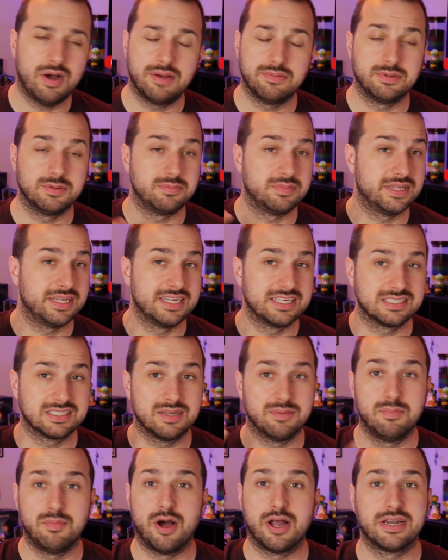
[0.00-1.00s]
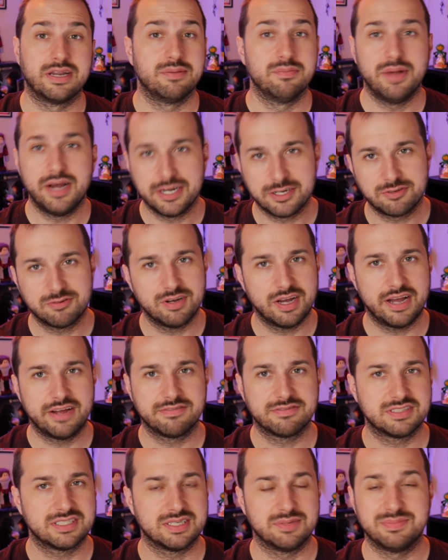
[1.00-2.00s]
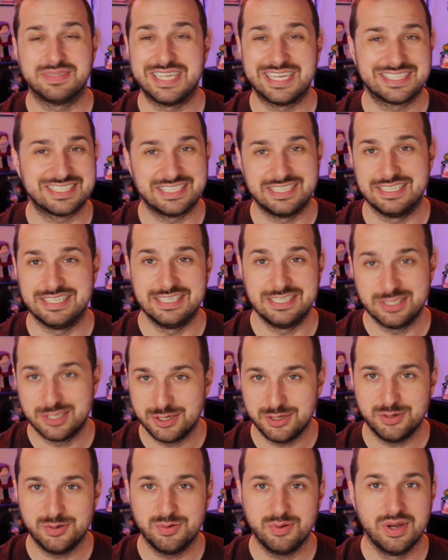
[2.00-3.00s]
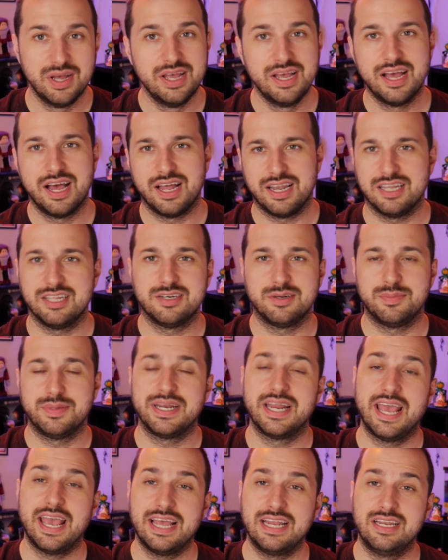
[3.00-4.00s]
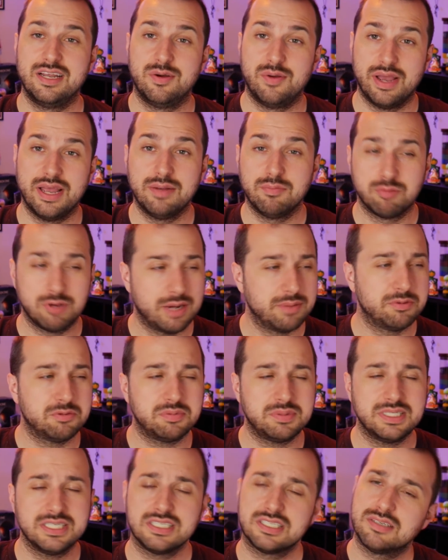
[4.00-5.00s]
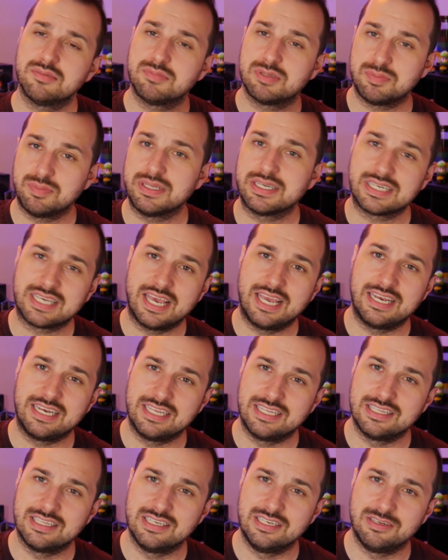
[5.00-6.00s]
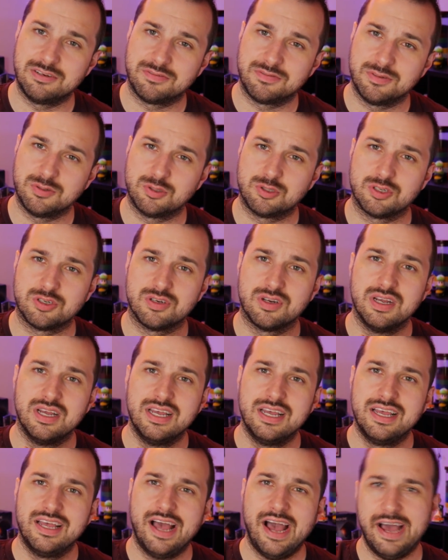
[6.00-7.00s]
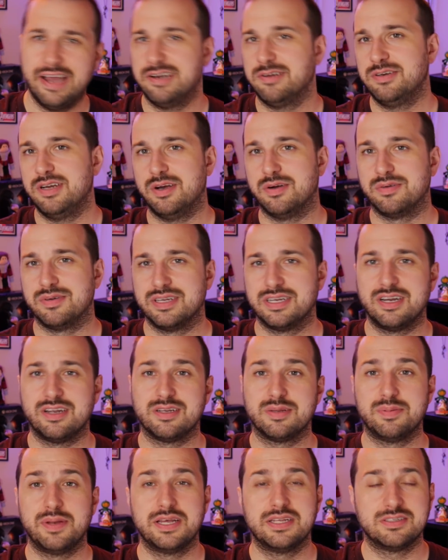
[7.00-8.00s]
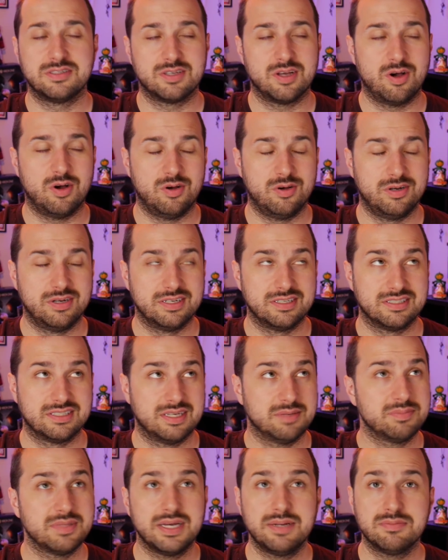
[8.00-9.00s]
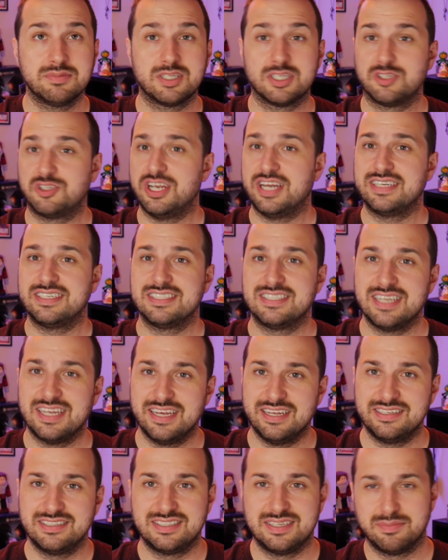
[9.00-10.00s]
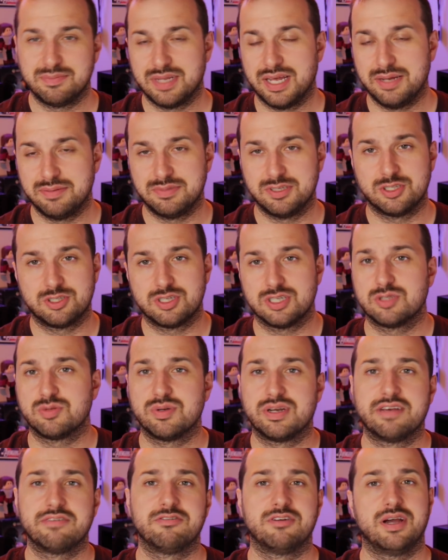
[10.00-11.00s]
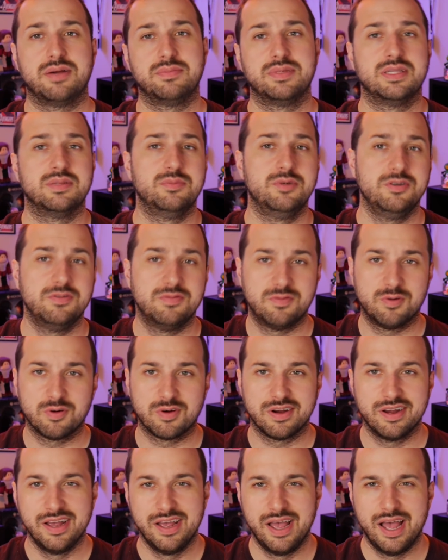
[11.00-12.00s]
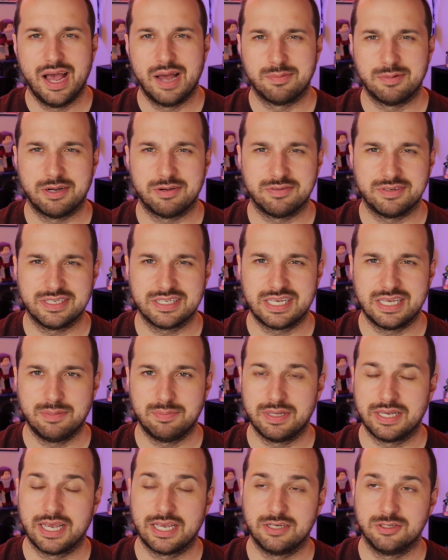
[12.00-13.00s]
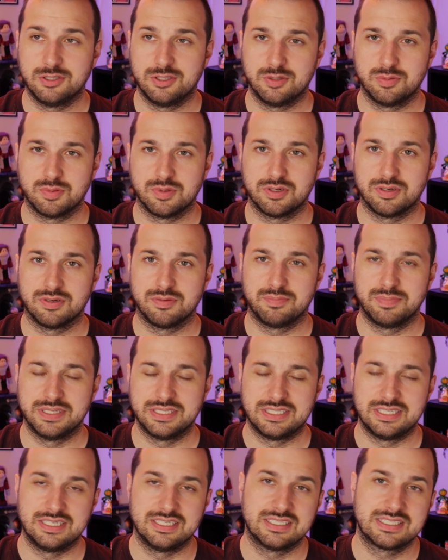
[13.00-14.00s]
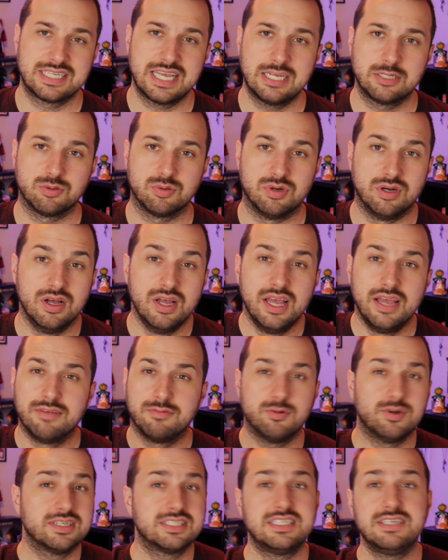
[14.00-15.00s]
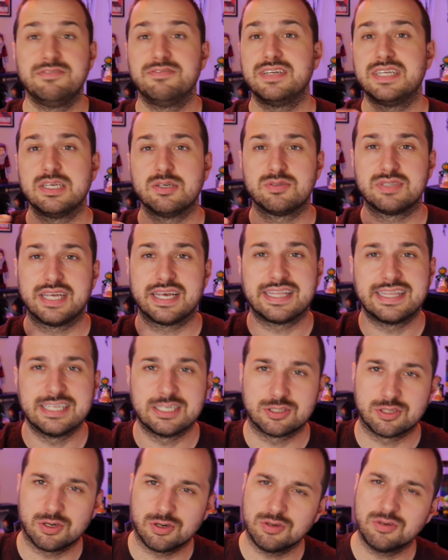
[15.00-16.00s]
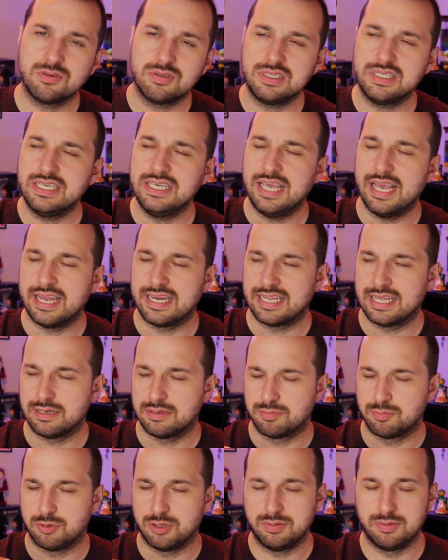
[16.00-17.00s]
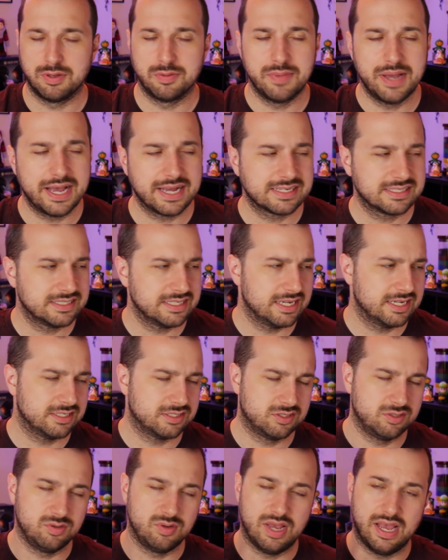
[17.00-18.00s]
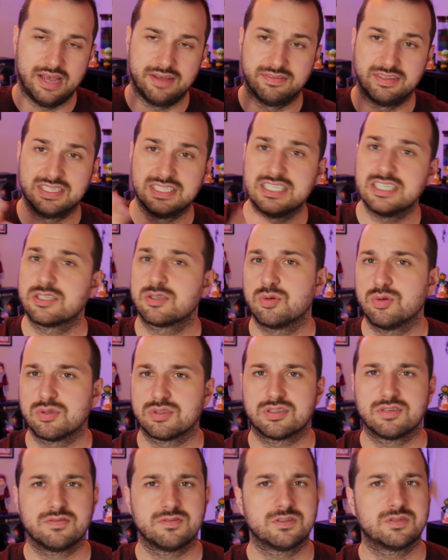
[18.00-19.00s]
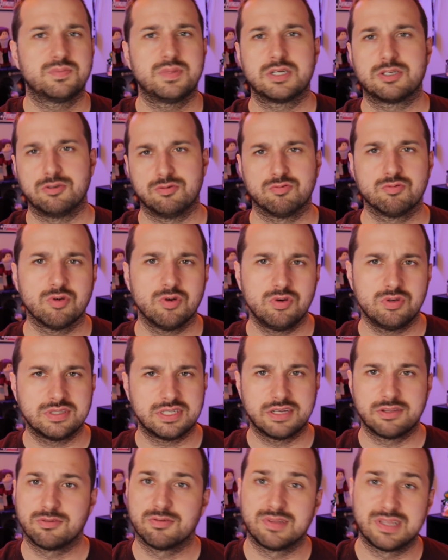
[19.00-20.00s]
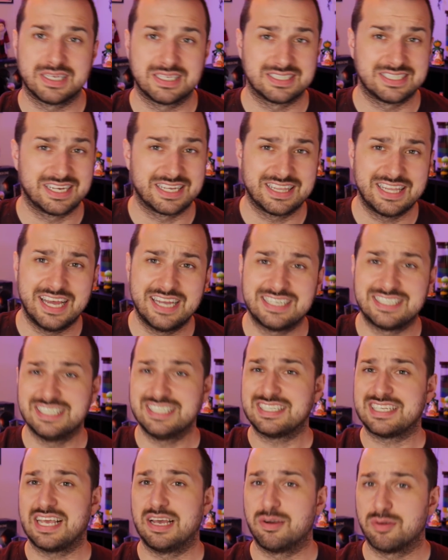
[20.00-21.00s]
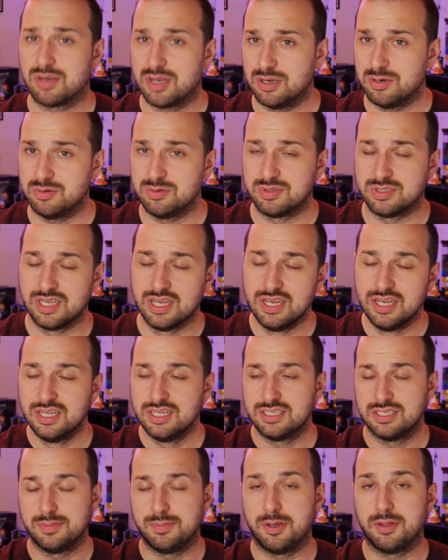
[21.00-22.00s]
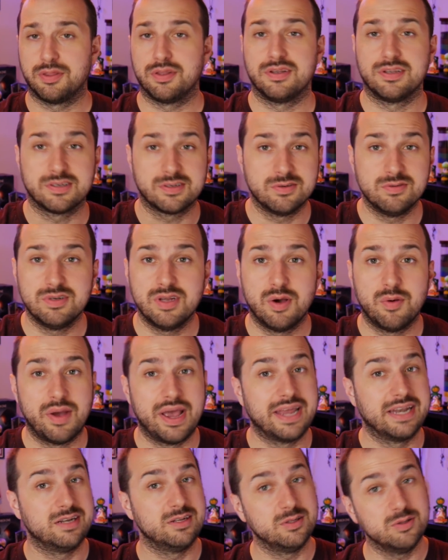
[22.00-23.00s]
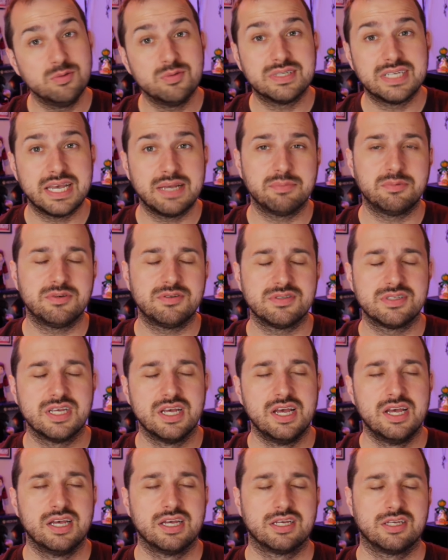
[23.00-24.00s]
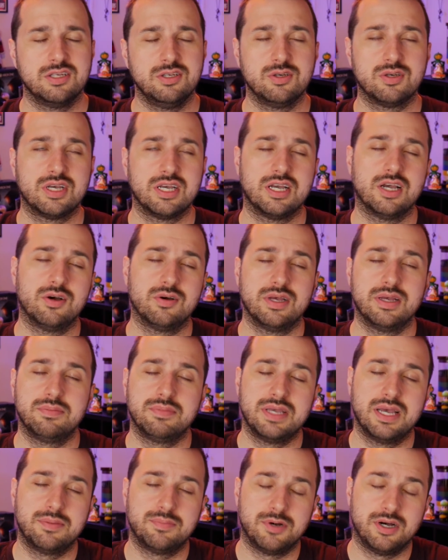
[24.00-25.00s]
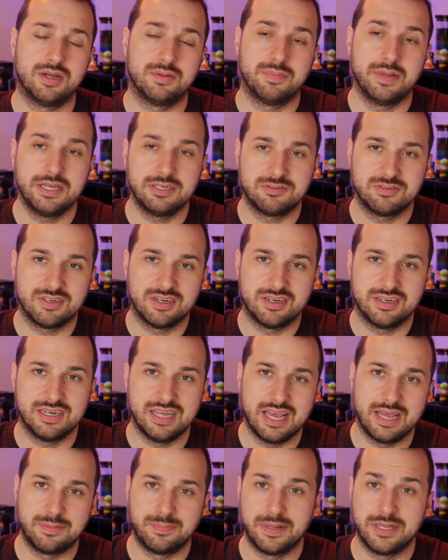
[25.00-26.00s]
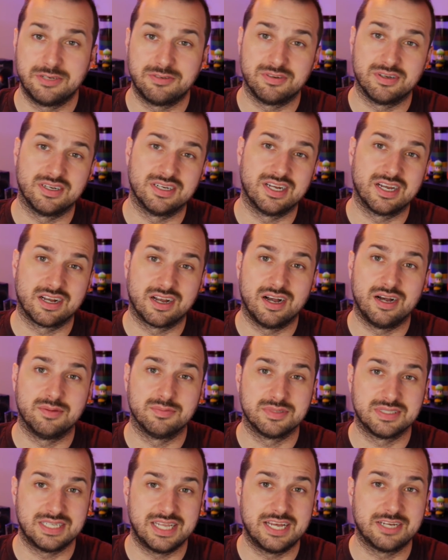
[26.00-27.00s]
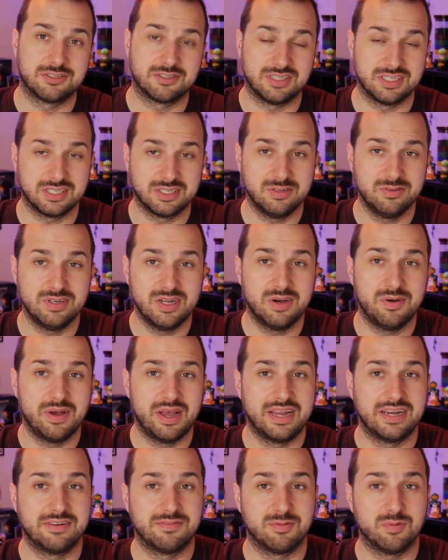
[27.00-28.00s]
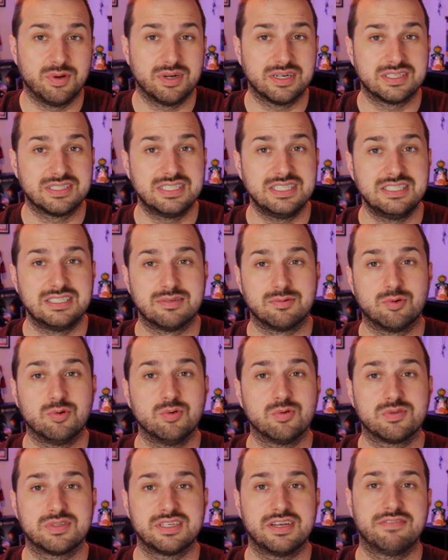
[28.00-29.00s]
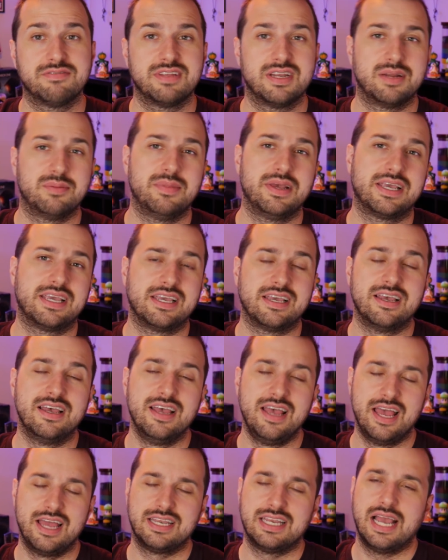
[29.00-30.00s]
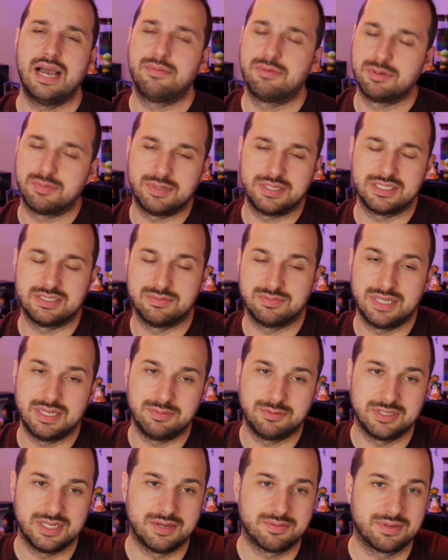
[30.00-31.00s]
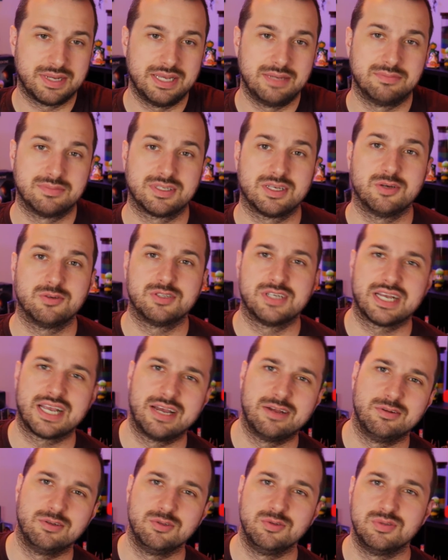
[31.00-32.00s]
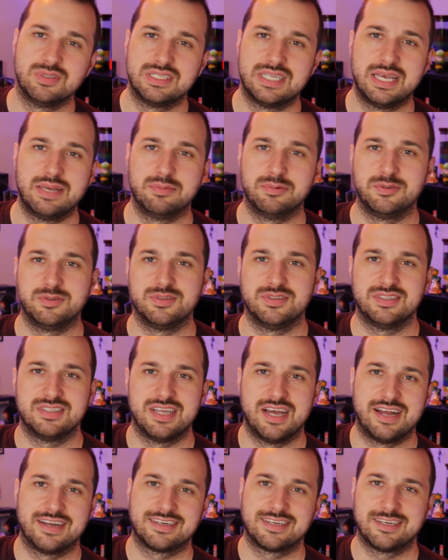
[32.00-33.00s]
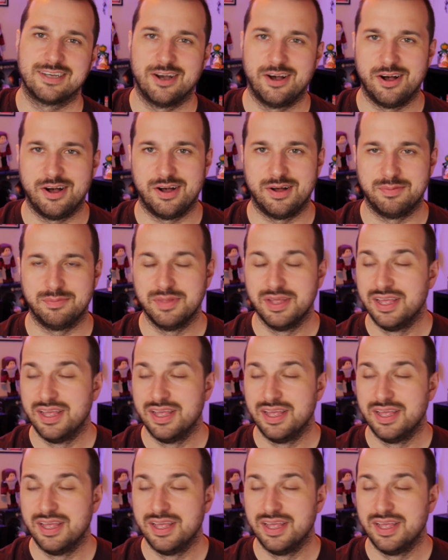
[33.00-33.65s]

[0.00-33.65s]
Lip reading: I've been playing some modded Minecraft, some Destiny 2, a little bit of Halo, and probably some Splitgate in the near future. I don't know, it all depends on, sometimes the chat decides, sometimes it's just whatever I'm in the mood for. I'm not really keeping a super busy schedule. If you want to see videos like this early and get premium access, you have the Discord server special roles, other things like that, discount codes to both Legundo and loot tables. You can go hit me up on Patreon at patreon.com/Legundo. And if you want to see some cool stuff that I'm making and you happen to play some tabletop games, go check out loottables.com.